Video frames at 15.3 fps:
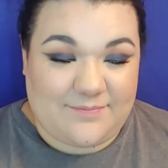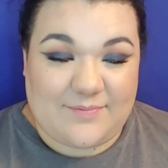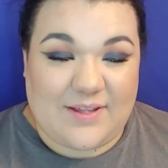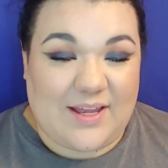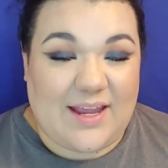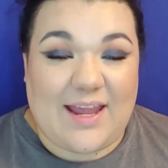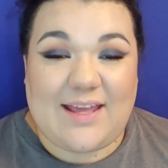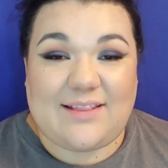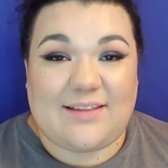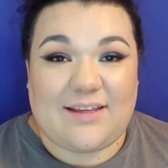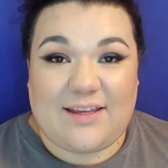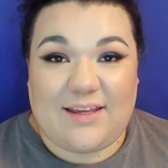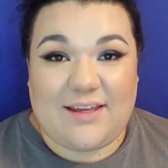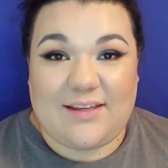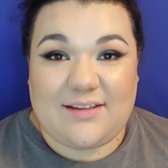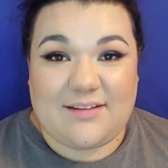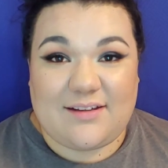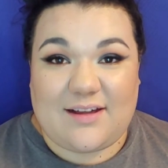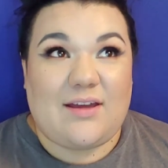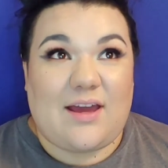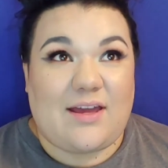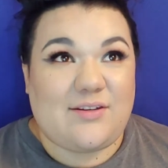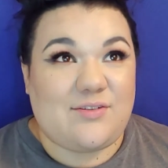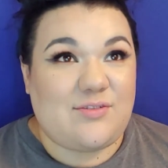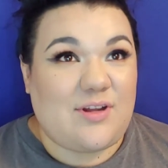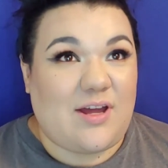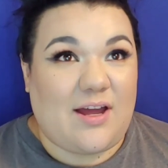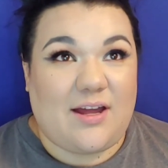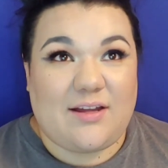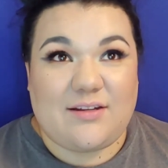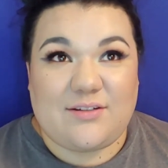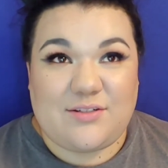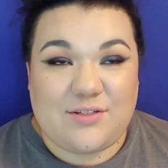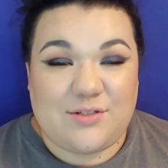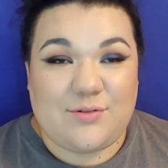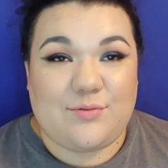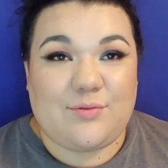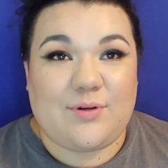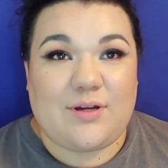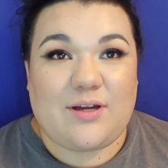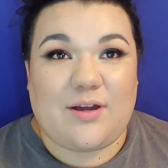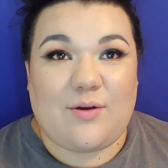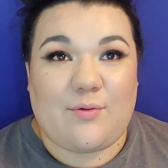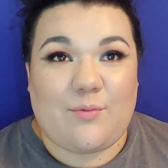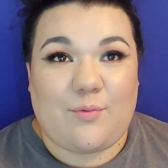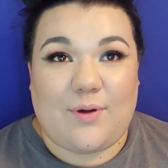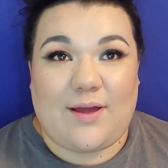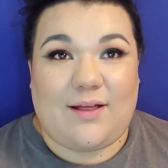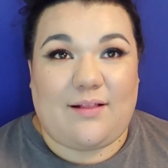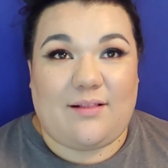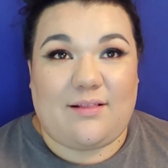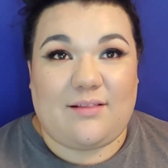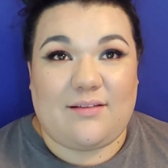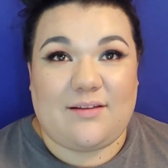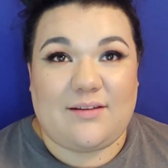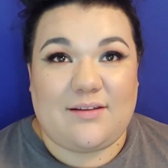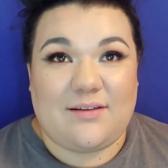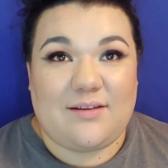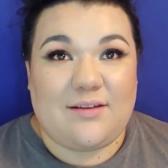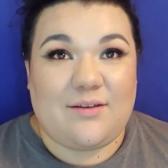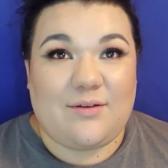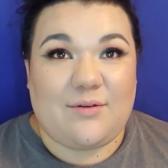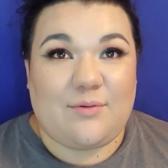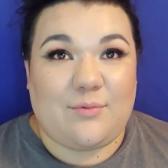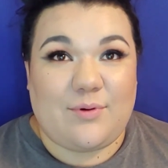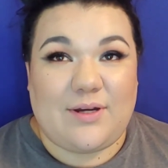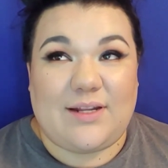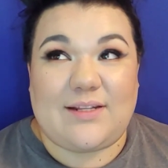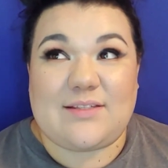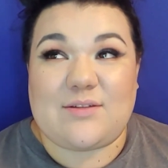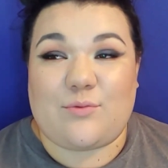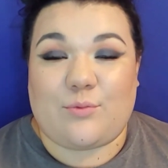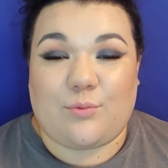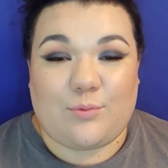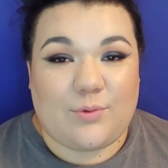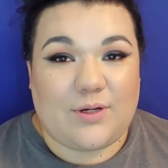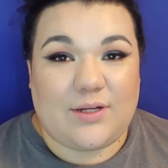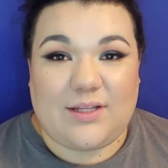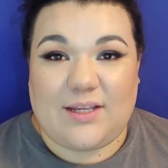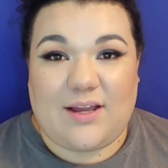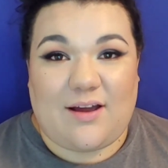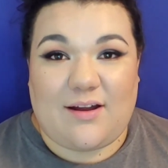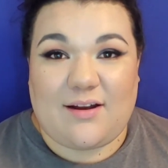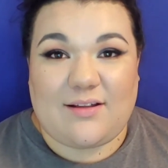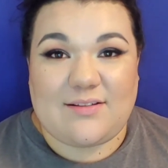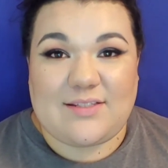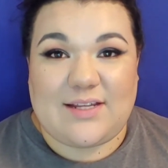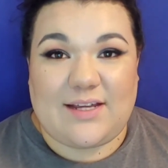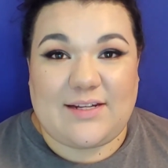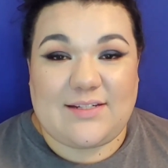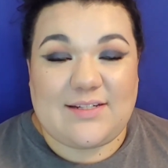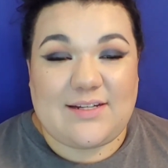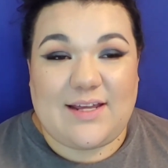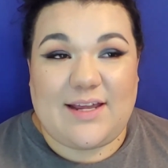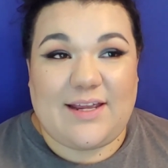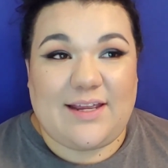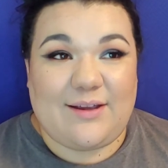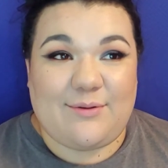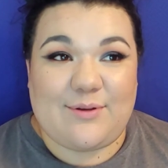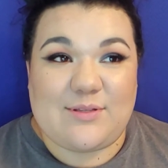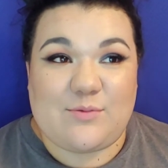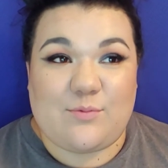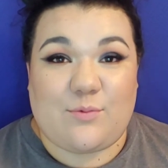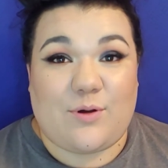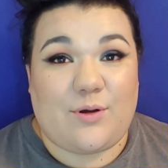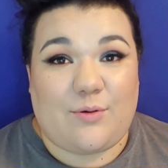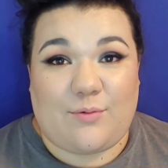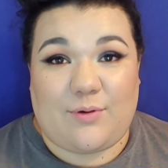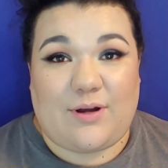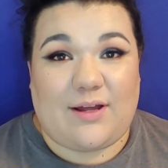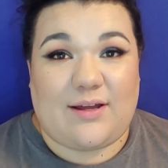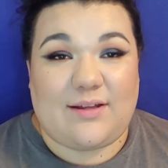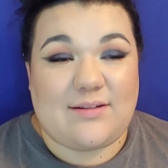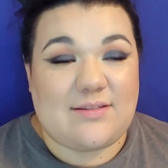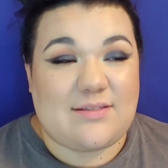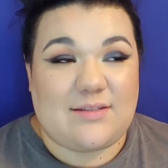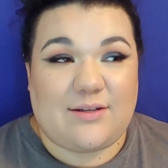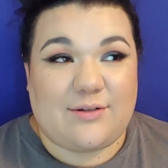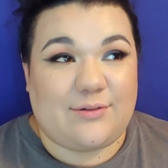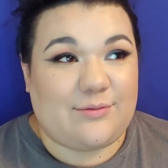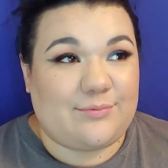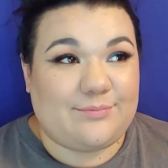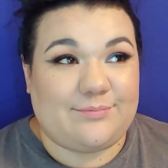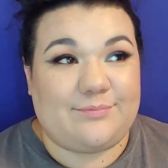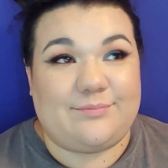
I hate the heat. I do not do well when it's really hot outside. Today it was 109, so